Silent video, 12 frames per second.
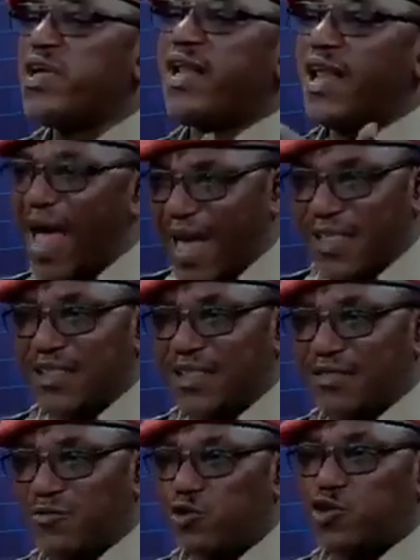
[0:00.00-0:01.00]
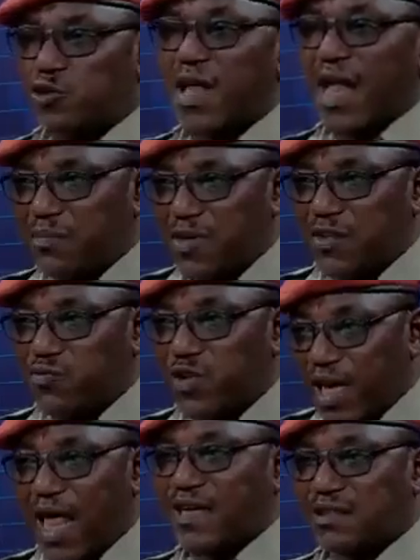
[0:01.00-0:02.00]
We lied. We should
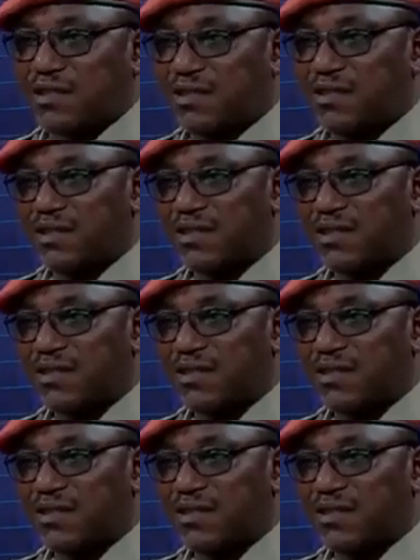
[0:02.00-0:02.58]
admit we lied.